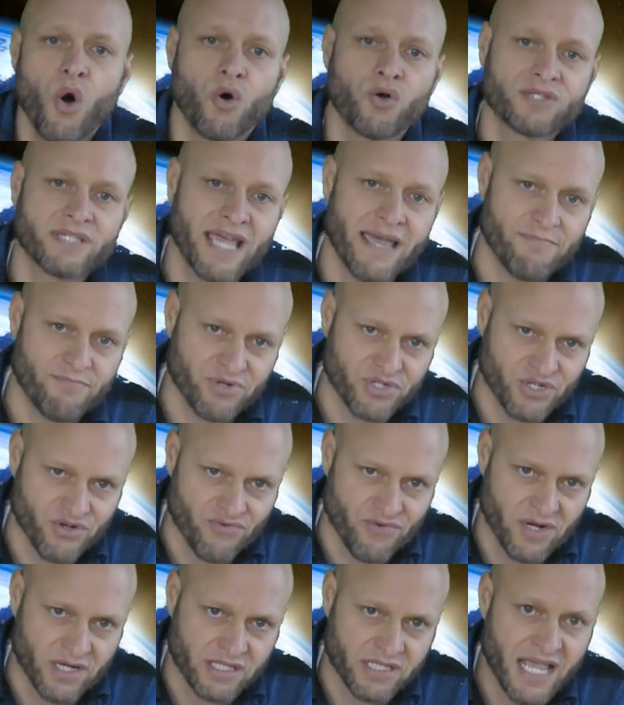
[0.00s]
or
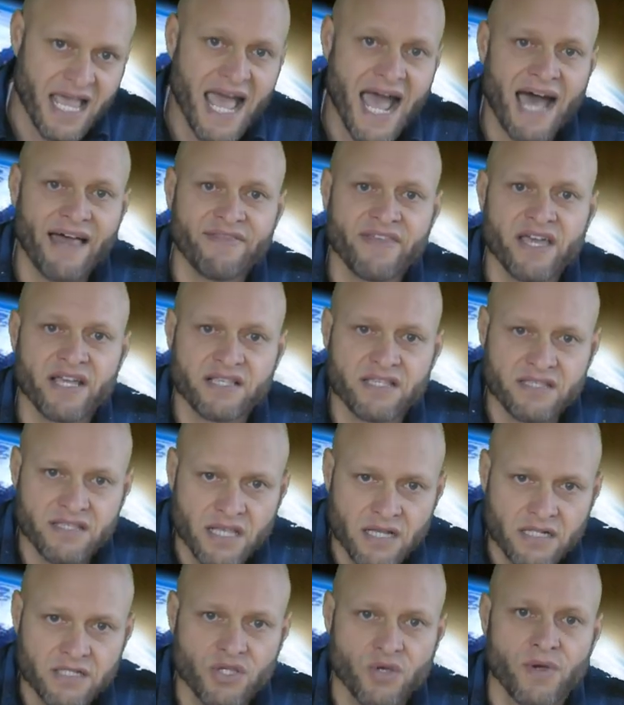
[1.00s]
temperature rise. And they are
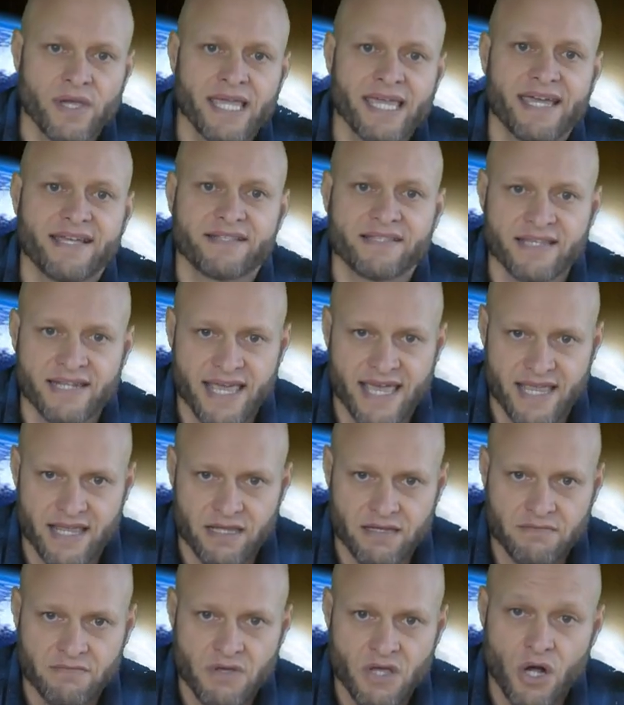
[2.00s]
still doing it
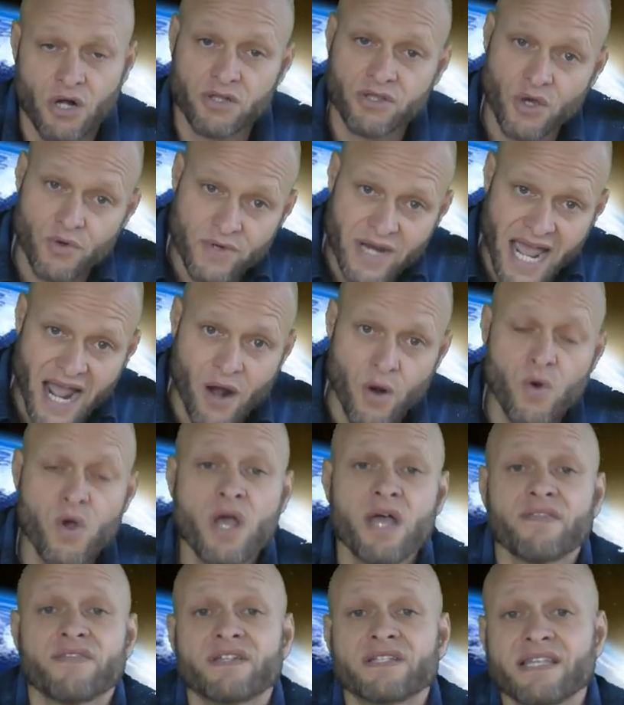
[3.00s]
today. Although now,
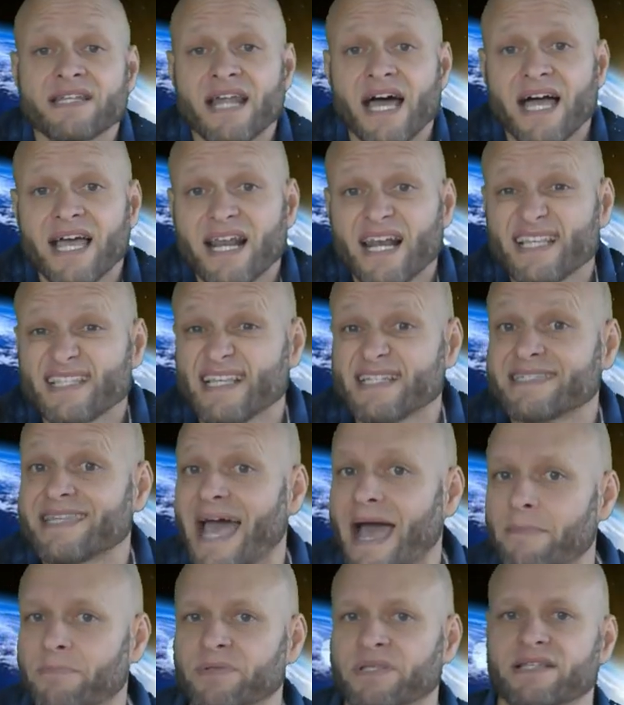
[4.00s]
the denial has
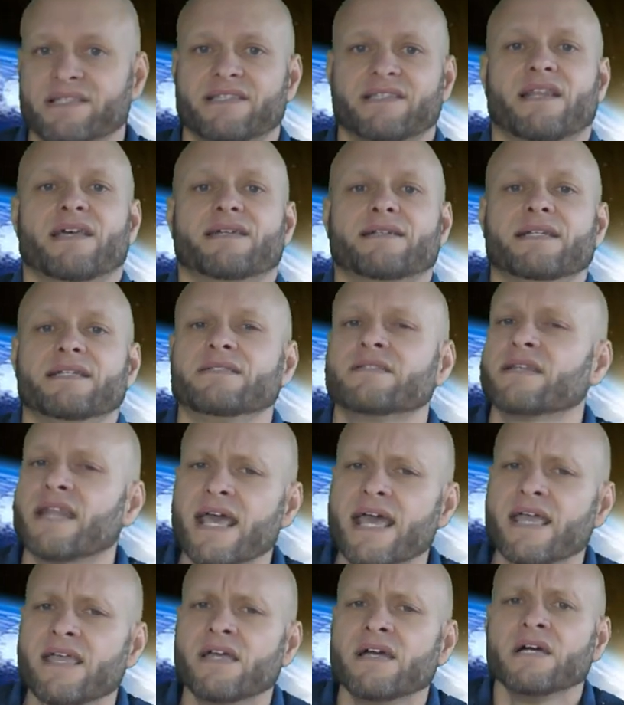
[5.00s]
adapted slightly.
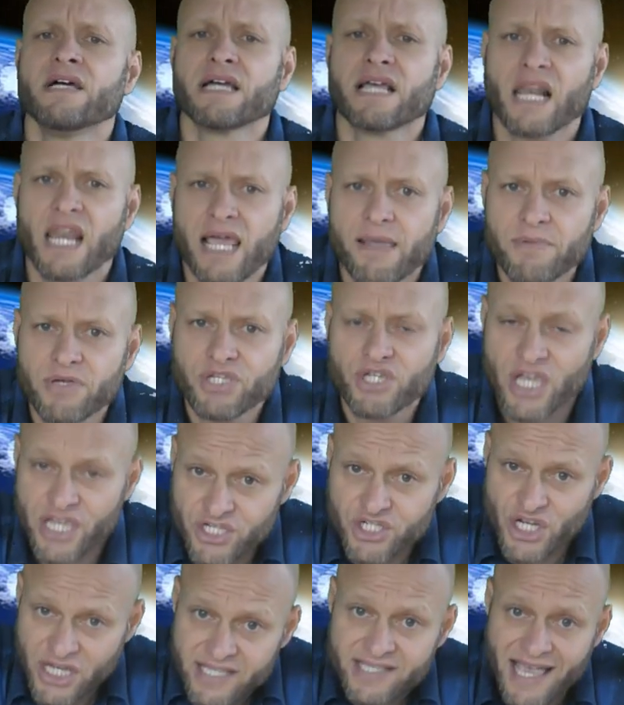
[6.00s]
Today, climate
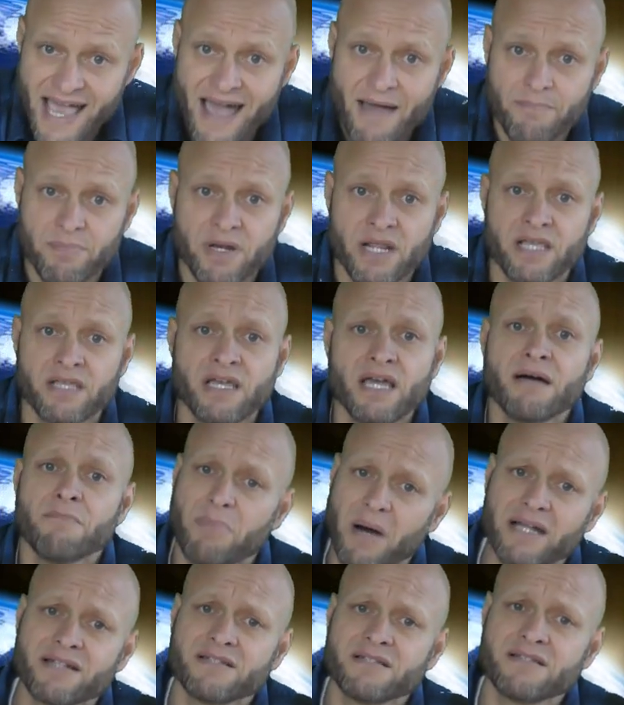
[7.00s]
change is happening,
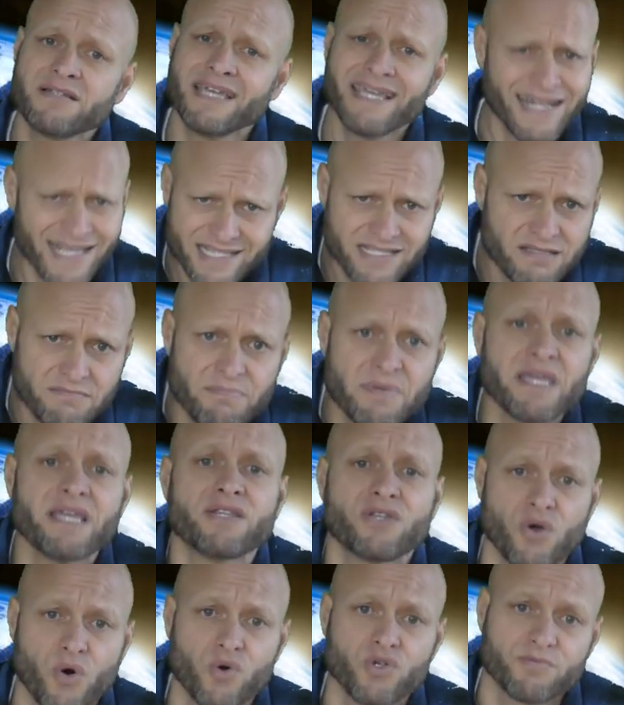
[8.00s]
but it isn't
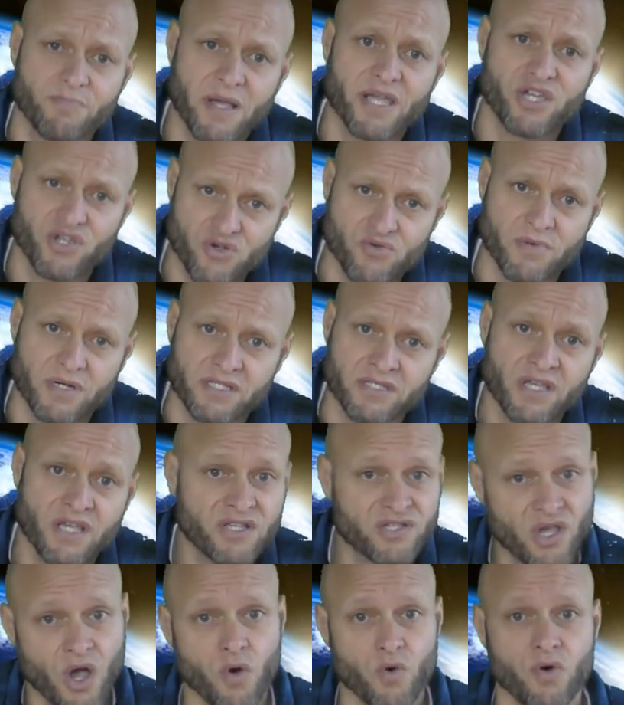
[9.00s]
being caused by humans.
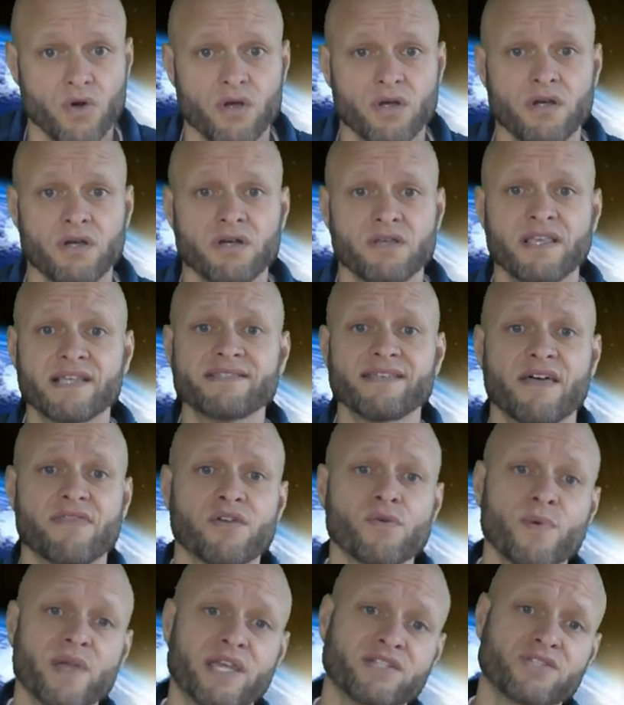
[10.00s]
So, there's
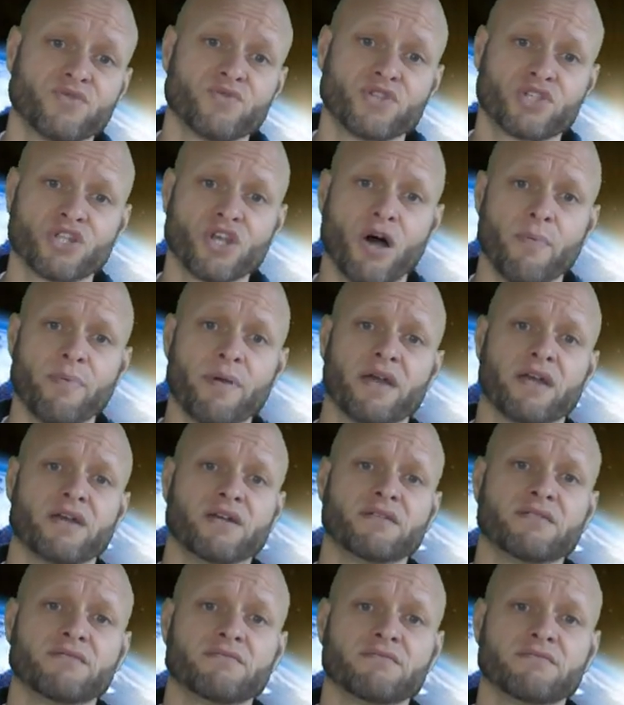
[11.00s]
nothing we can do to stop
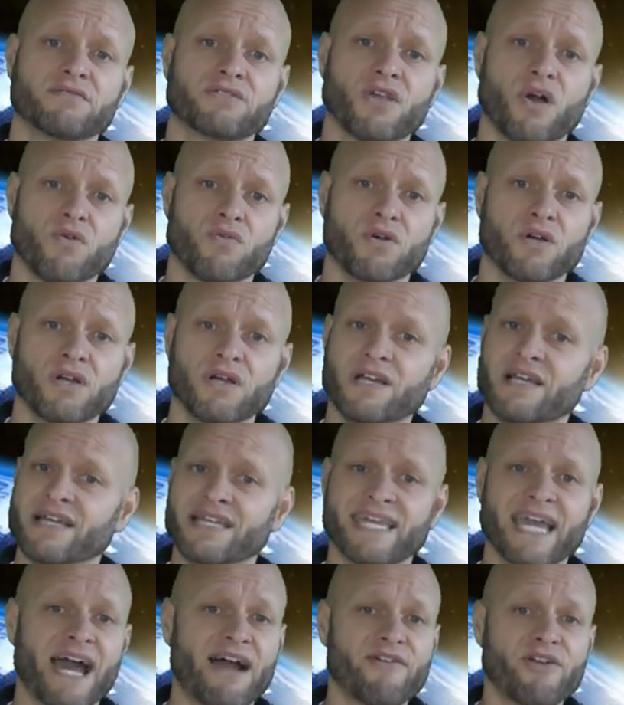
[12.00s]
it. So,
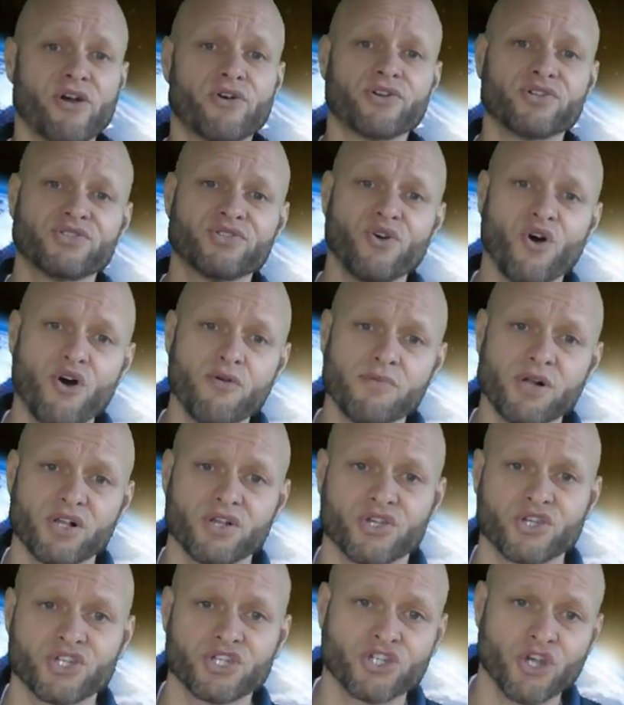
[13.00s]
carry on as
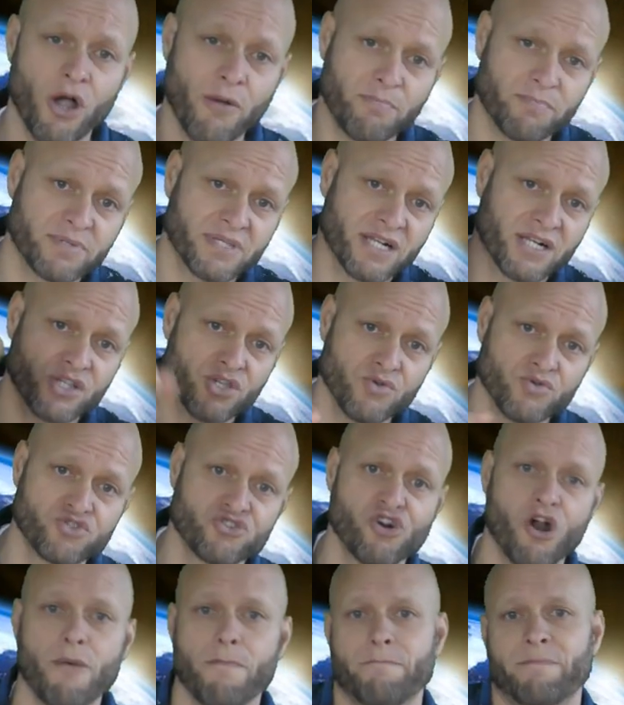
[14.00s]
normal. Shop till you
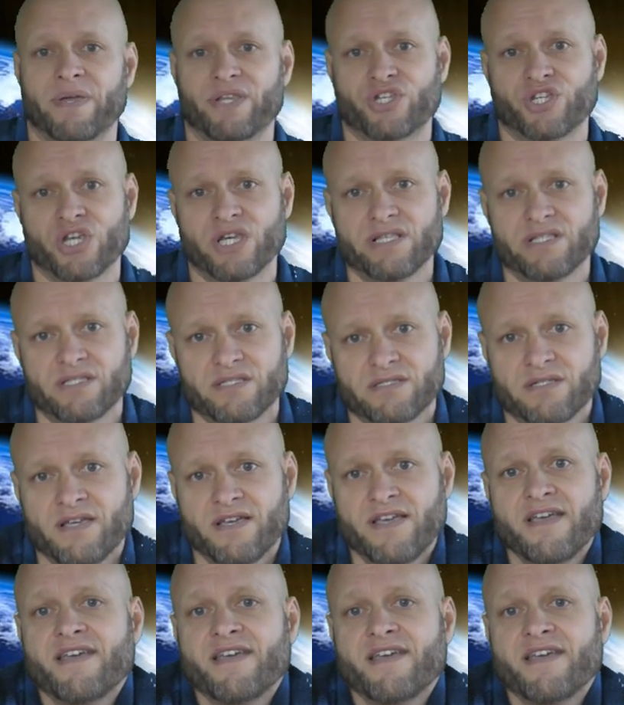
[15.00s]
drop, bitches.